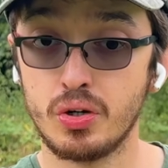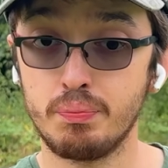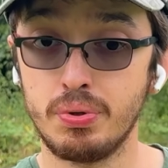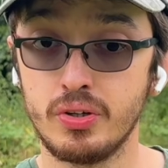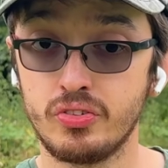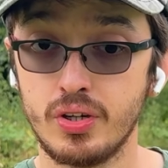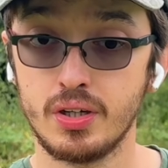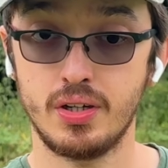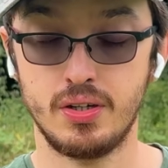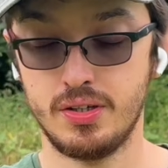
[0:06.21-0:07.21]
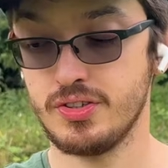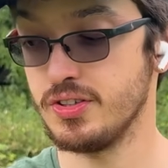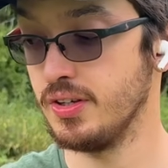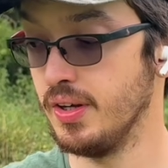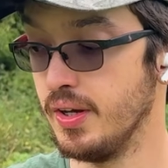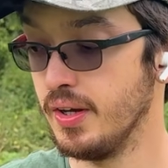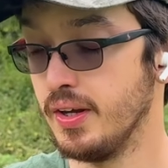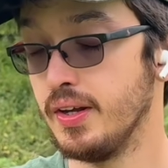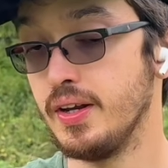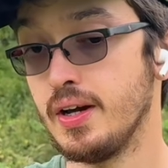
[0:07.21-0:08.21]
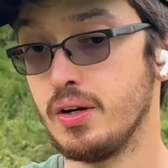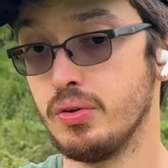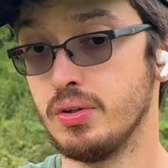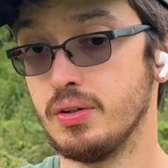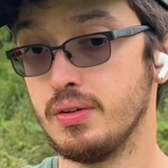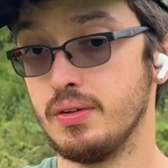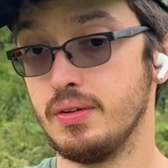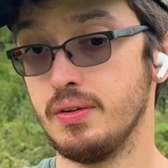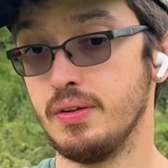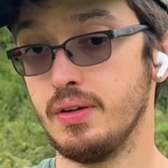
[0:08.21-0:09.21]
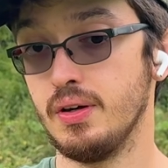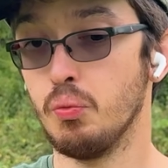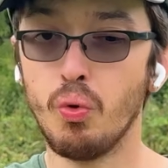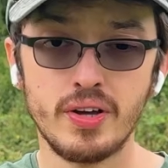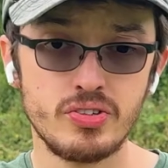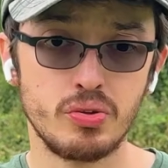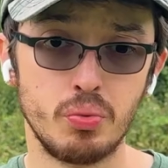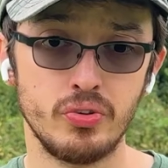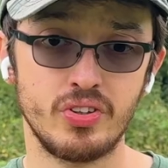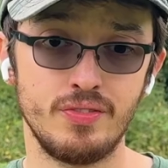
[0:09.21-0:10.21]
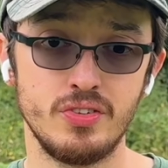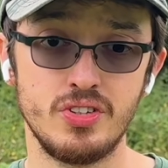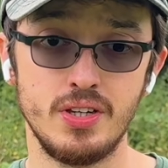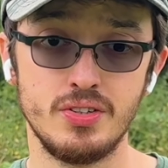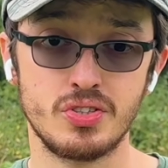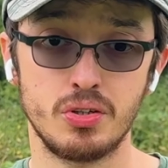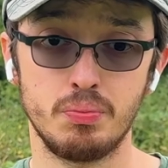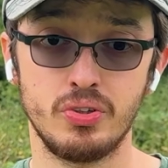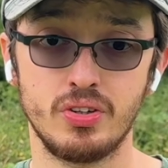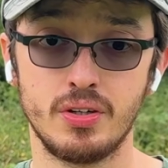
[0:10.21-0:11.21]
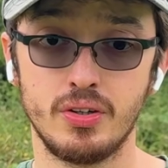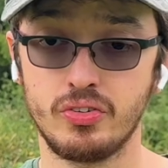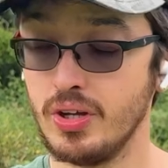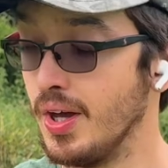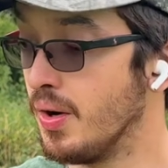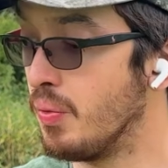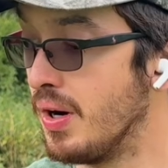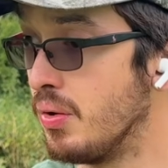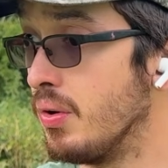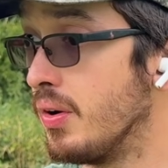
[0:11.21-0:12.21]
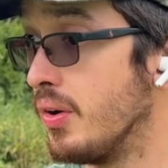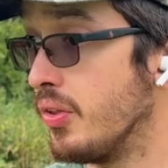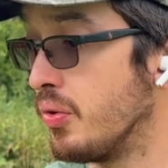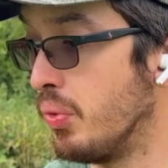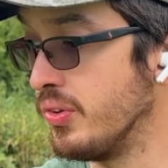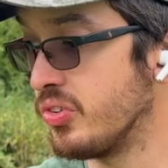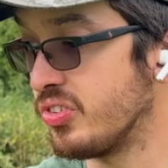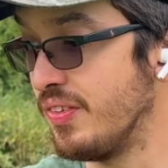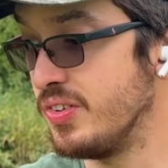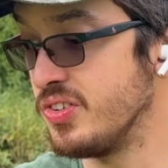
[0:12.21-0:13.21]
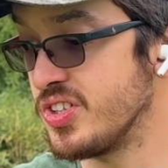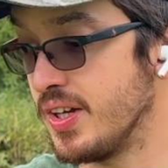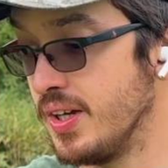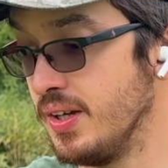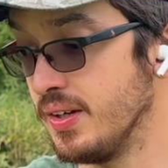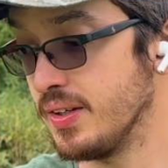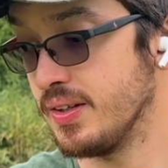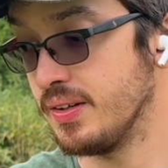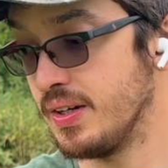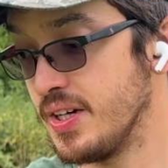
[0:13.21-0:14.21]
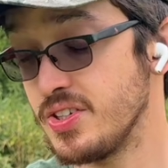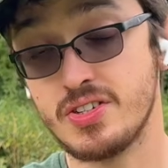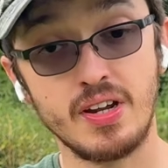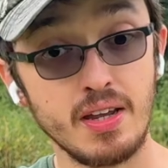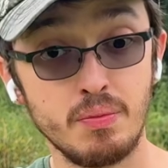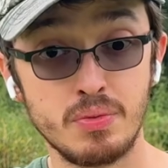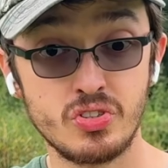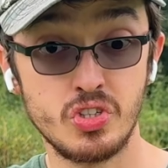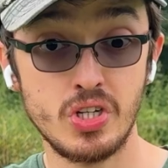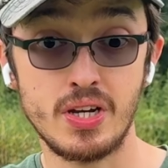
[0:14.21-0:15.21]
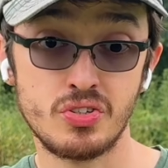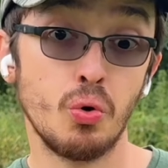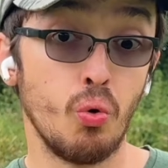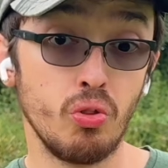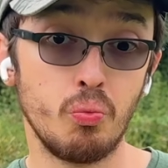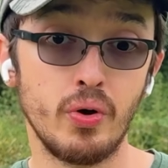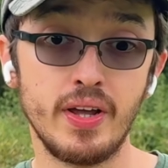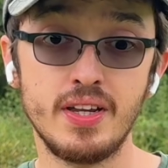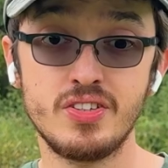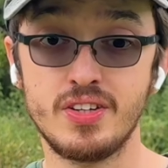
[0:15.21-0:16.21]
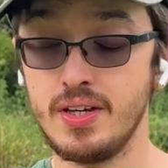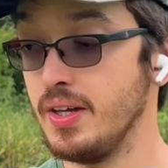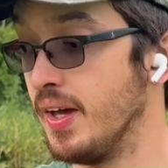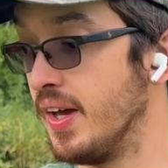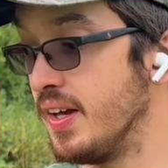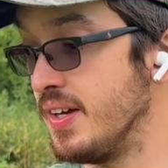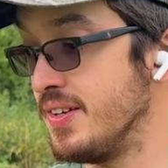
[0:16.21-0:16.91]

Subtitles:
stopless cast. Now, what is the 170 stopless cast? Well, the 170, as its name suggests, or the 180,